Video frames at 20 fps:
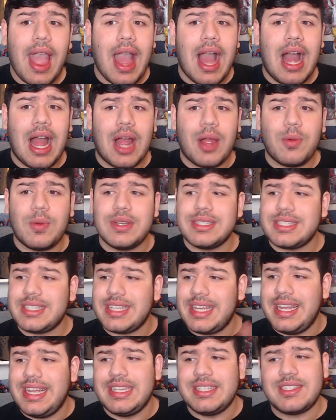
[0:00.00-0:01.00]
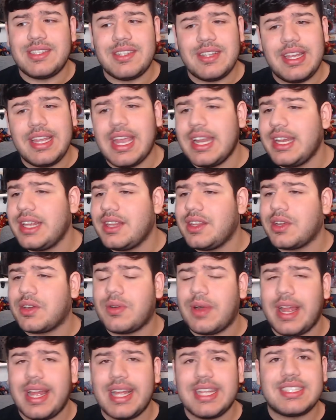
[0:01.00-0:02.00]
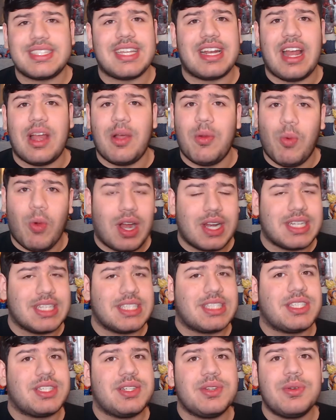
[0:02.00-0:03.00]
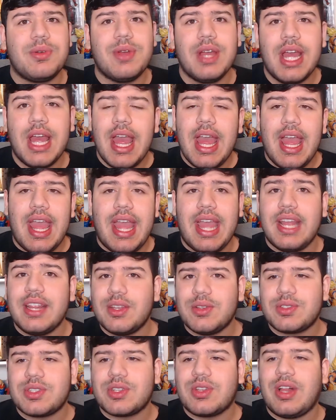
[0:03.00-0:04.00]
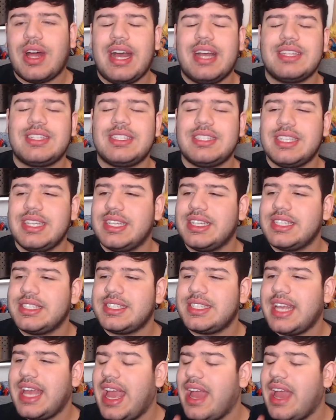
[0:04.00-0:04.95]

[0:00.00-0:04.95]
I was easily getting the grades that I wanted to in those classes.